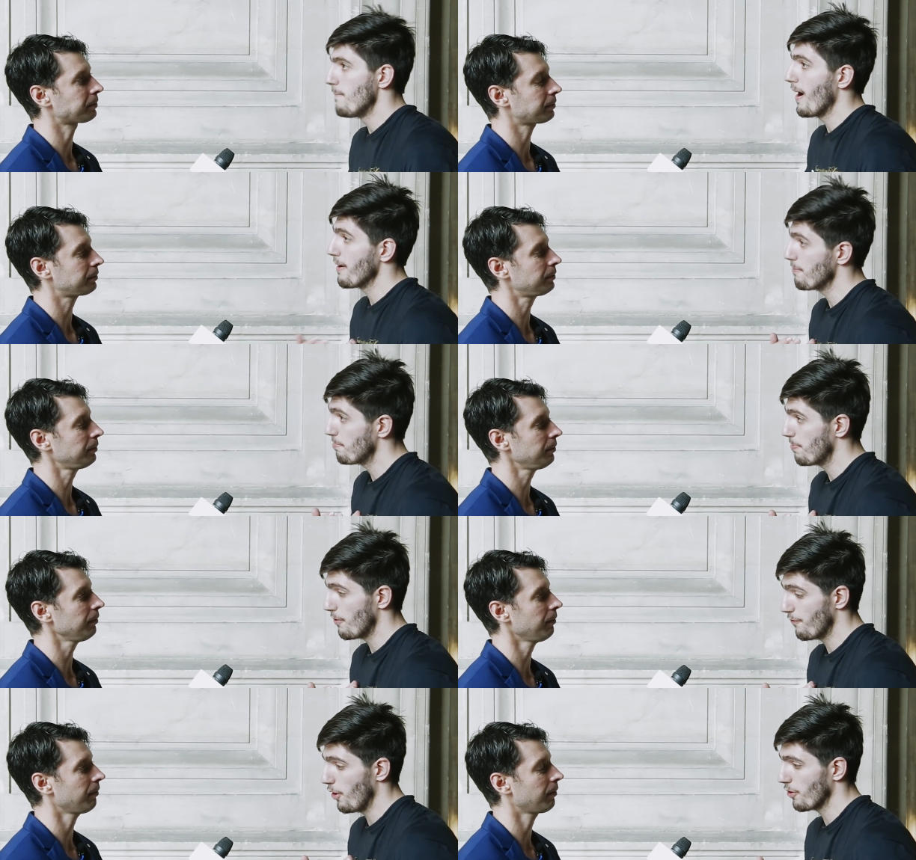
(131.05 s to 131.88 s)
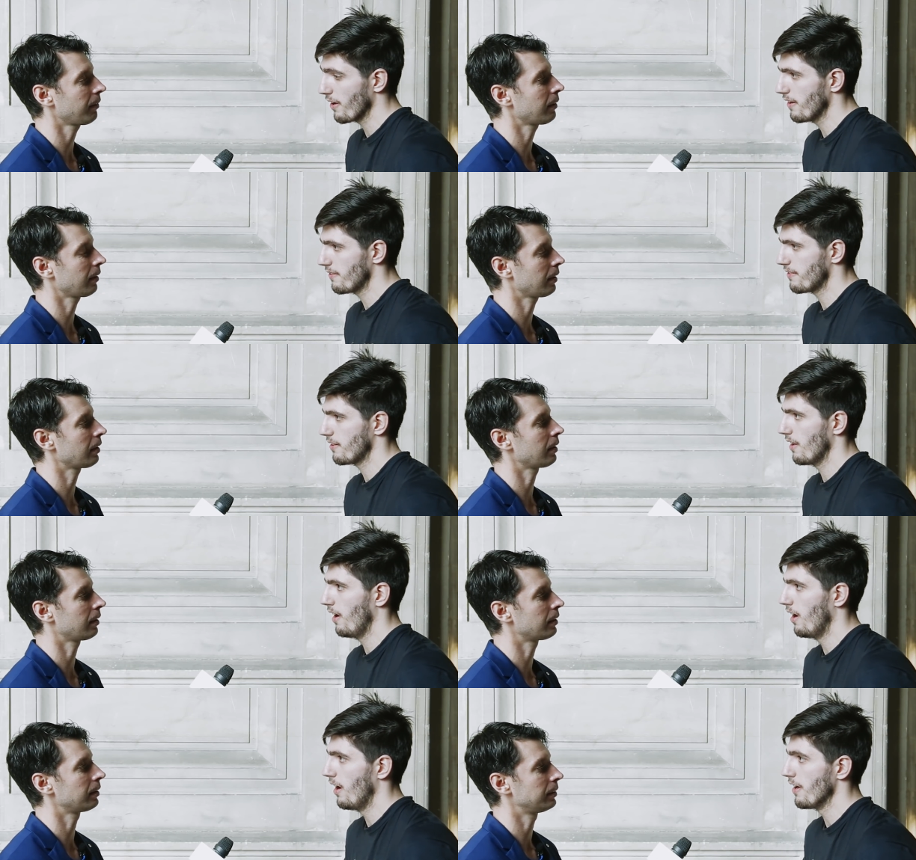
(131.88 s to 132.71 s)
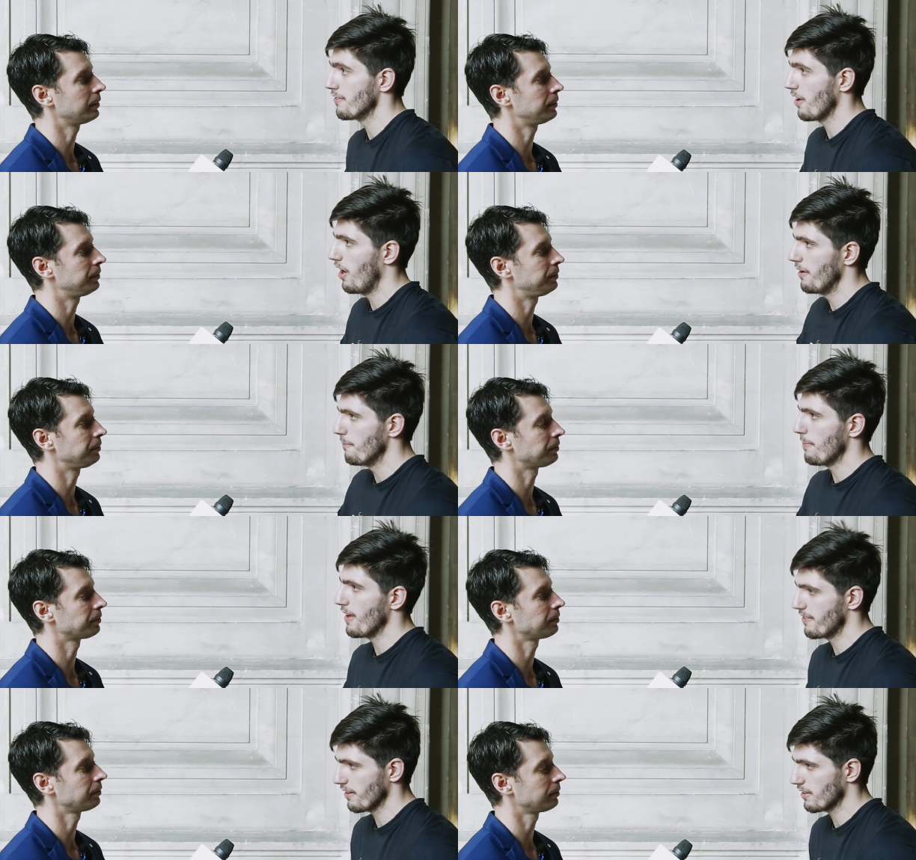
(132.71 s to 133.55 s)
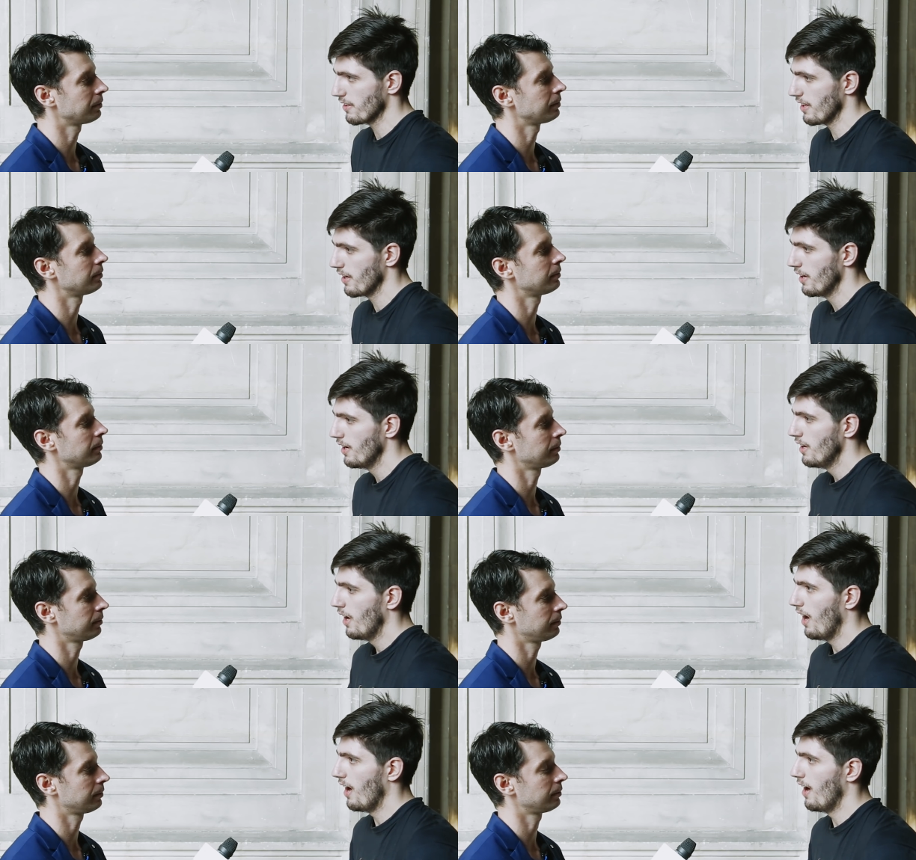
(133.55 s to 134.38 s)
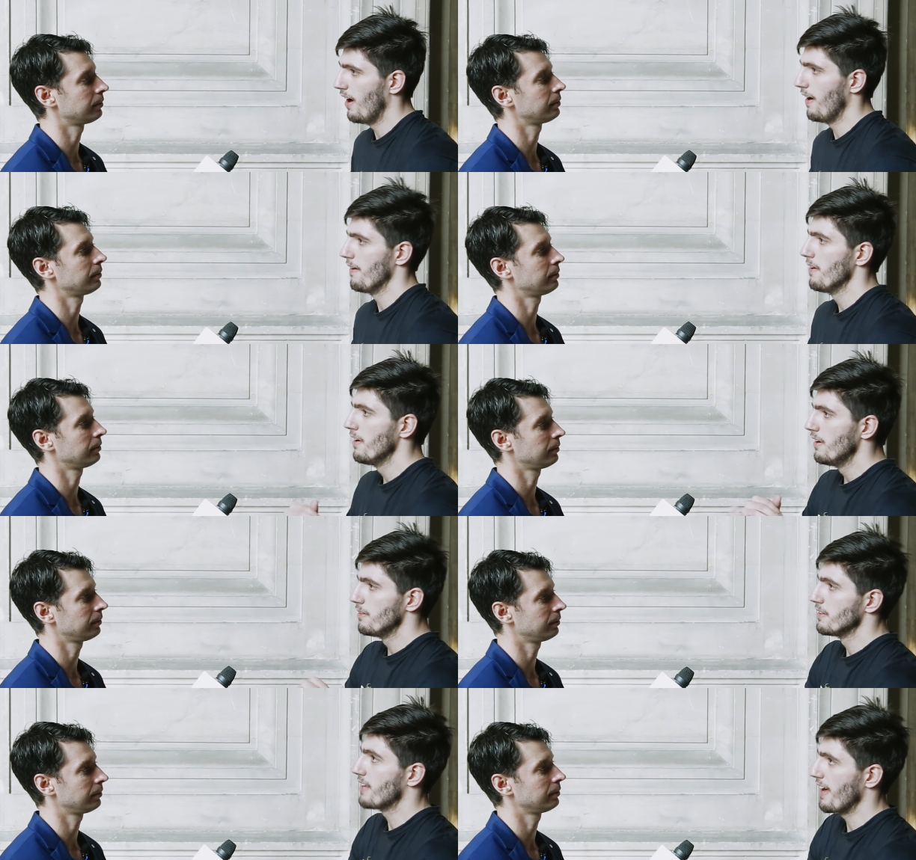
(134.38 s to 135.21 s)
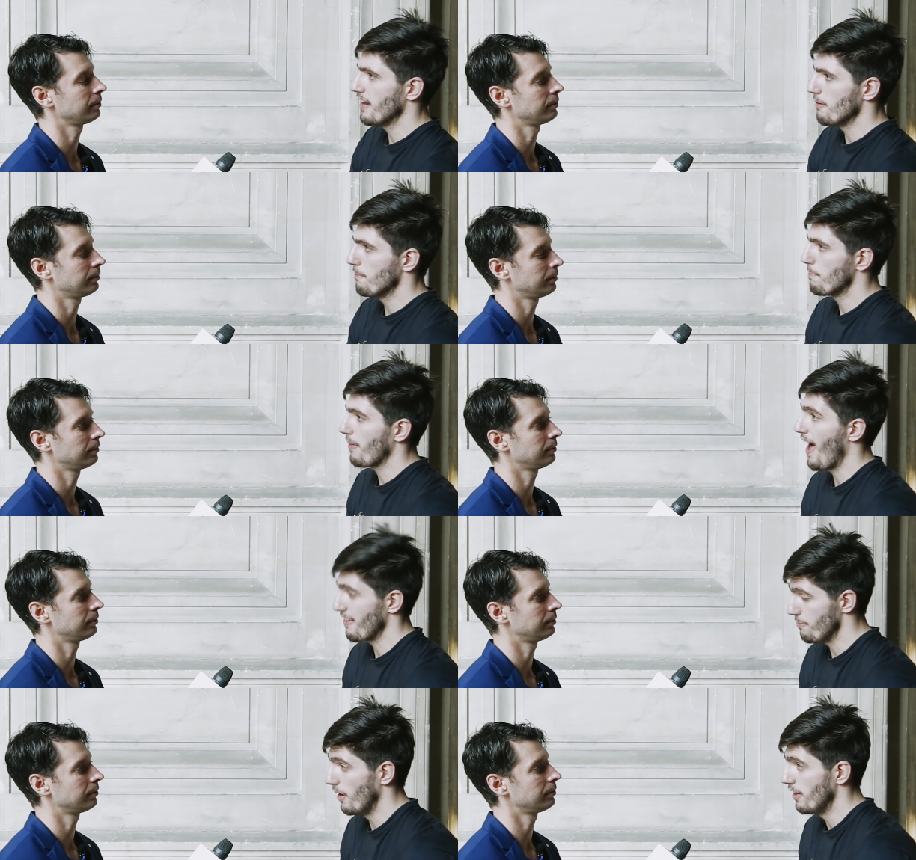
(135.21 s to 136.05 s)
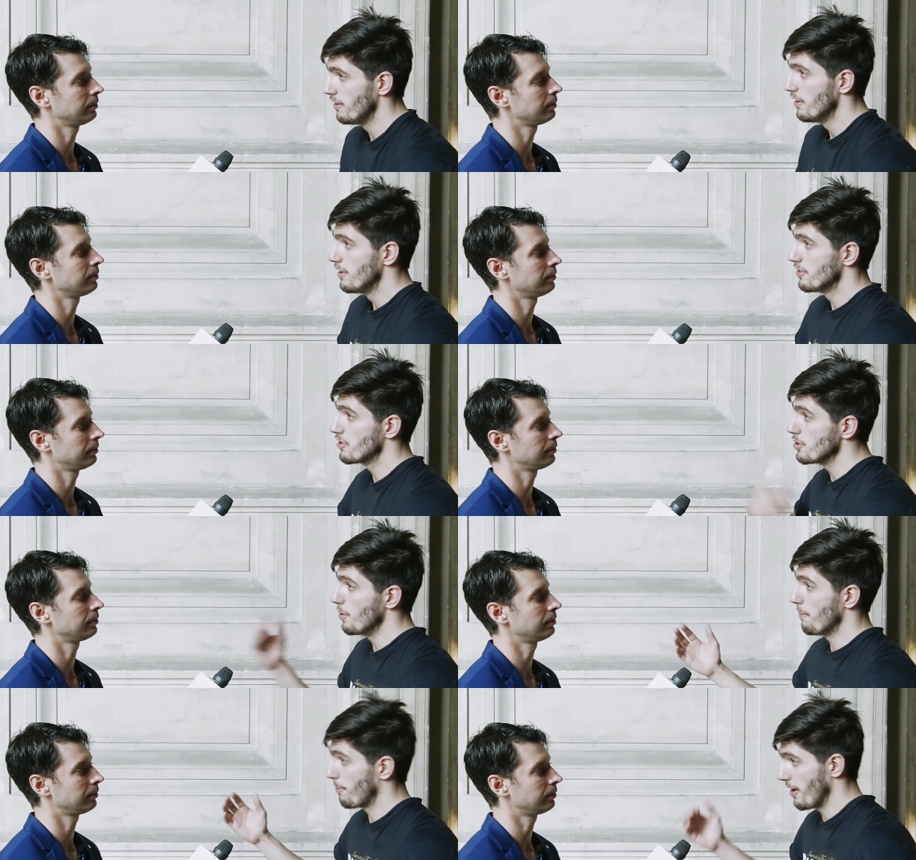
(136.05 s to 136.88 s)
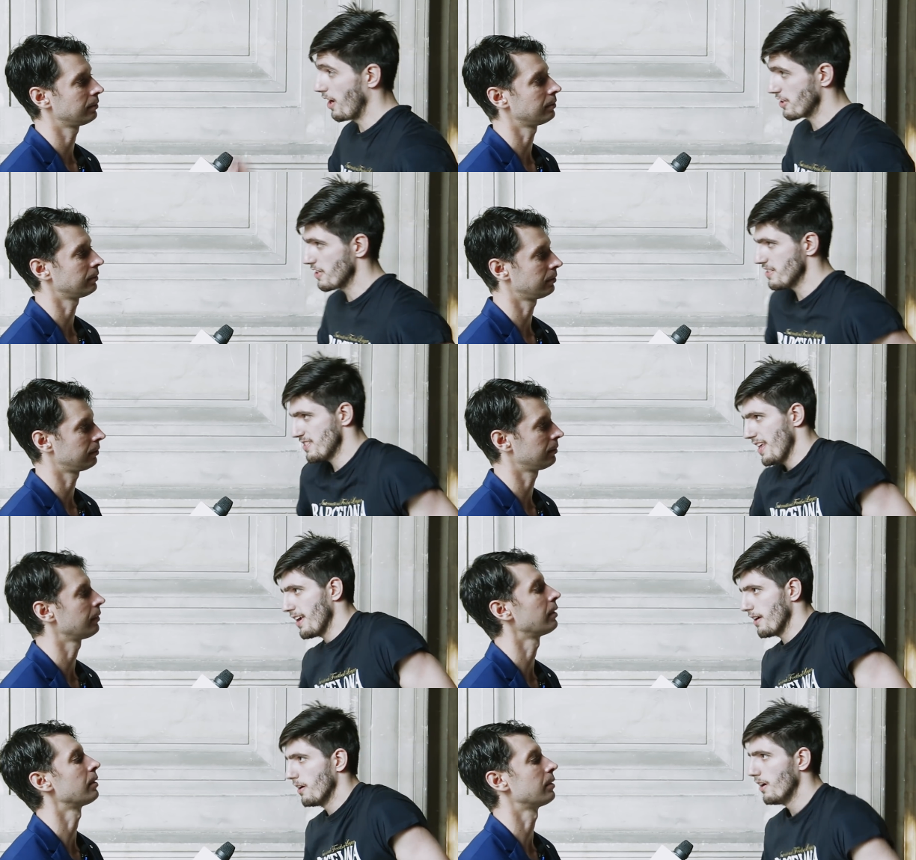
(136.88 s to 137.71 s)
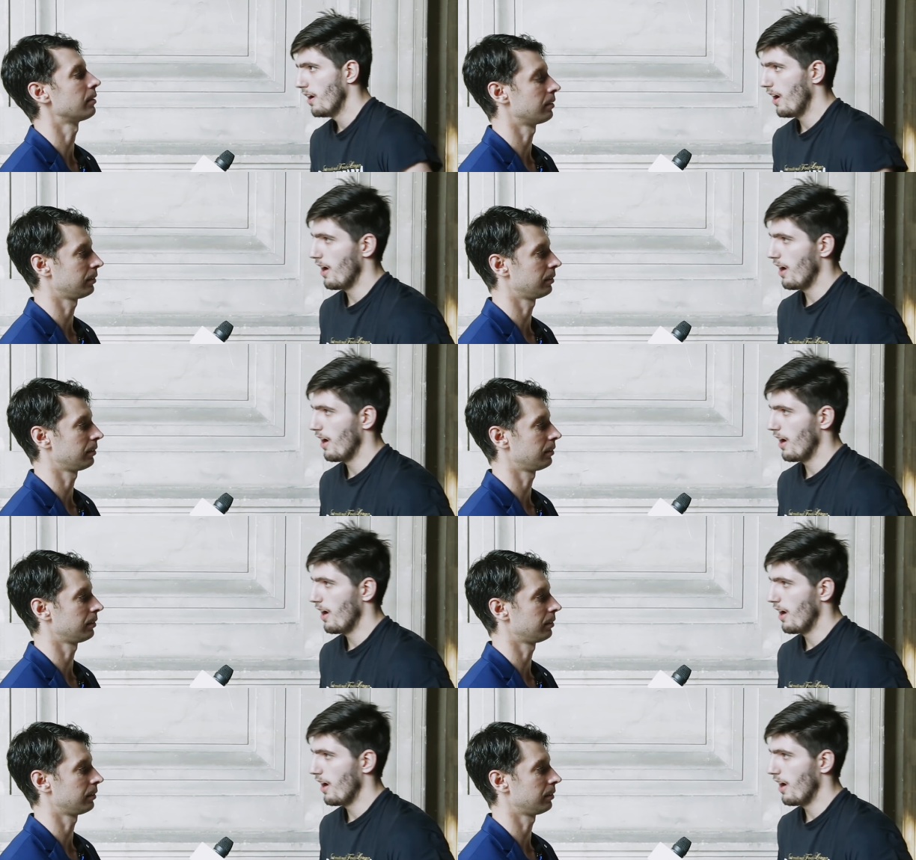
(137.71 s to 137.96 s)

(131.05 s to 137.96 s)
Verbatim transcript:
Speaker 1: my focus uh, is on basically uh, getting plasma to a production state.